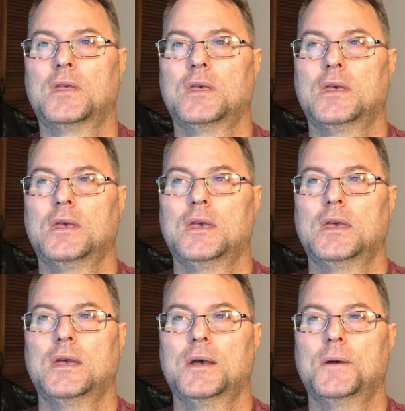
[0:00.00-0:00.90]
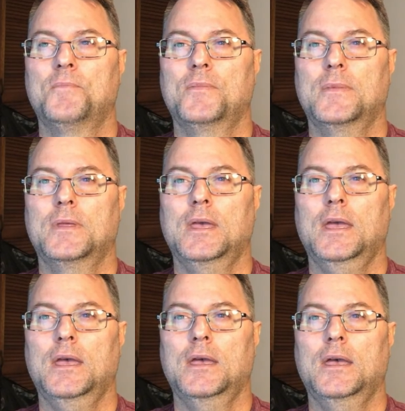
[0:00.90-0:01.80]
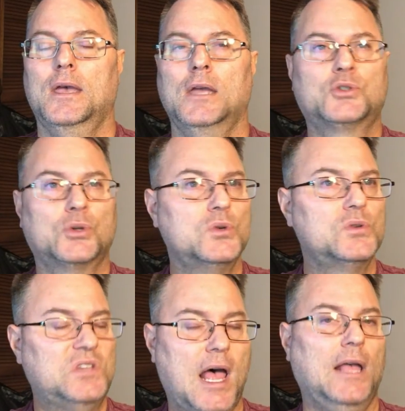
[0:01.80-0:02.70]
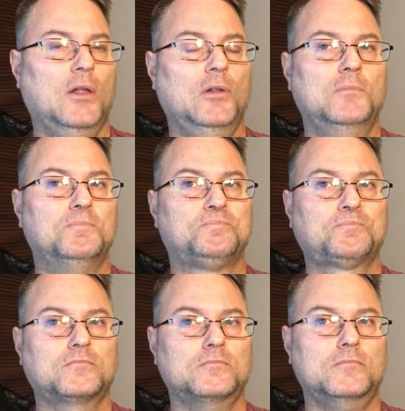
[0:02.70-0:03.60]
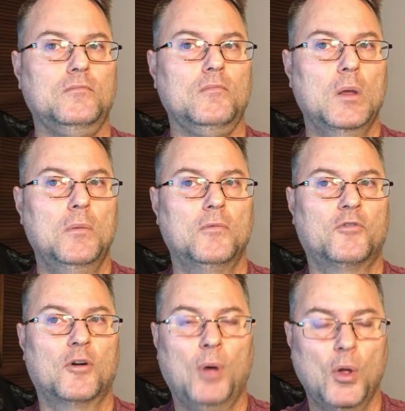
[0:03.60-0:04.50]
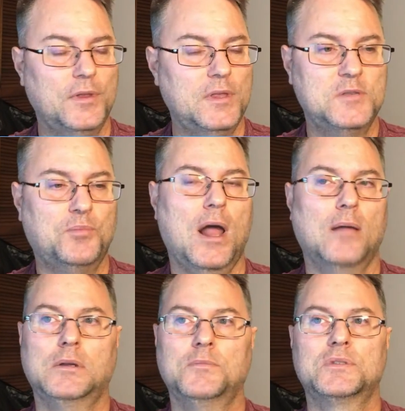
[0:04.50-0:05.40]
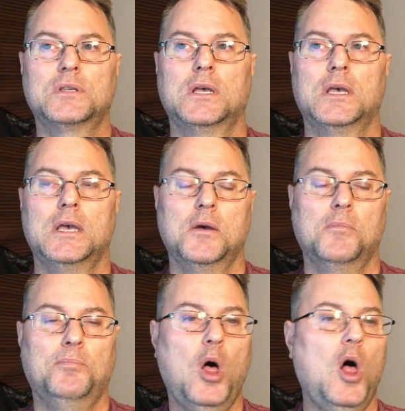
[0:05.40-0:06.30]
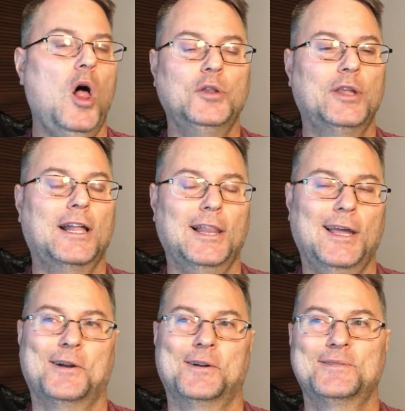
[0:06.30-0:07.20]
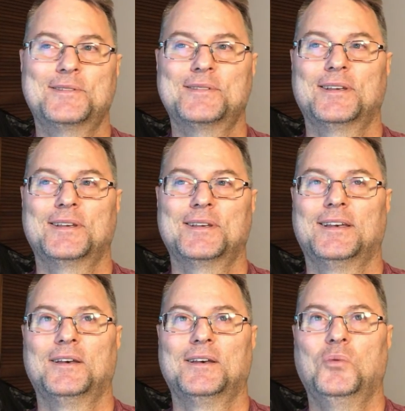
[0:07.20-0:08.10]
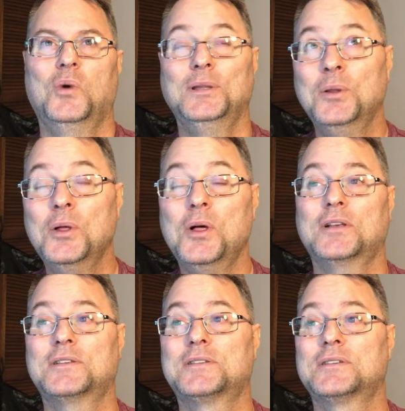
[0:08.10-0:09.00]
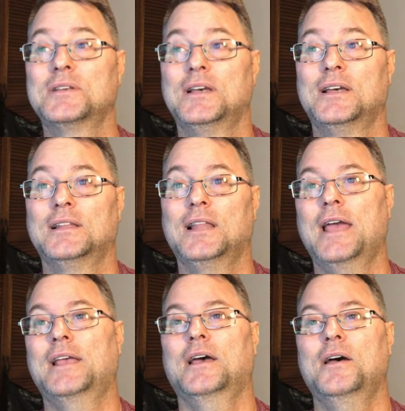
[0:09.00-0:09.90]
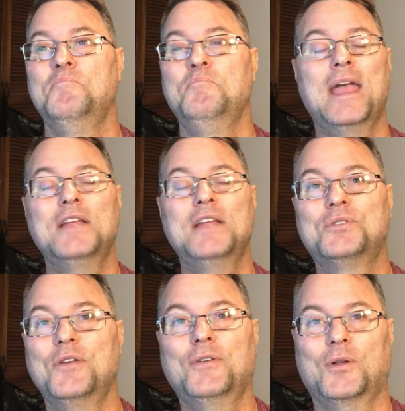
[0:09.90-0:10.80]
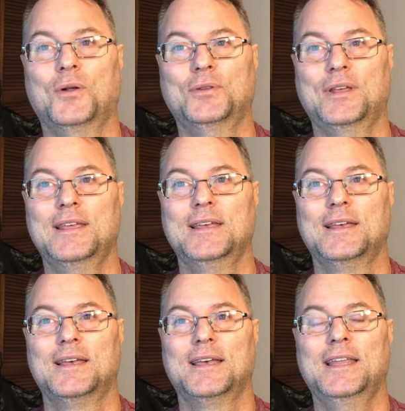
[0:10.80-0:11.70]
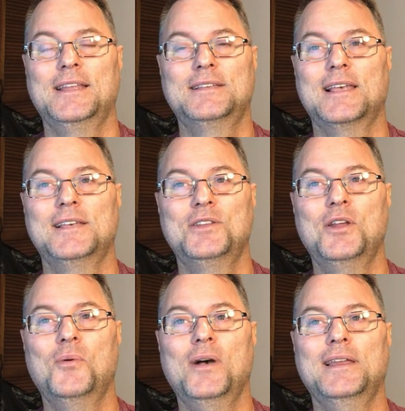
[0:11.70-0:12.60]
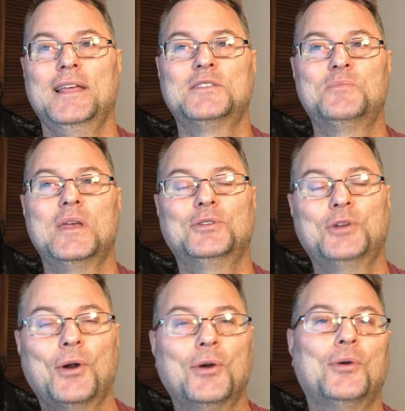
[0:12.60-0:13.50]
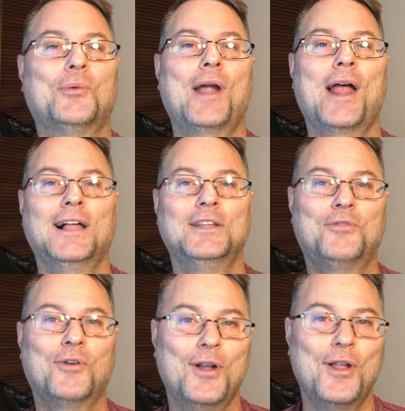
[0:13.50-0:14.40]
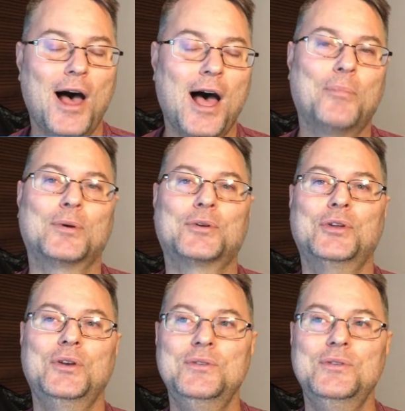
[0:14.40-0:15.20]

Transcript: In true style, for both of these problems, Paul declares what looks like major difficulty. And he says, you know what? It's being turned around for an opportunity for the gospel.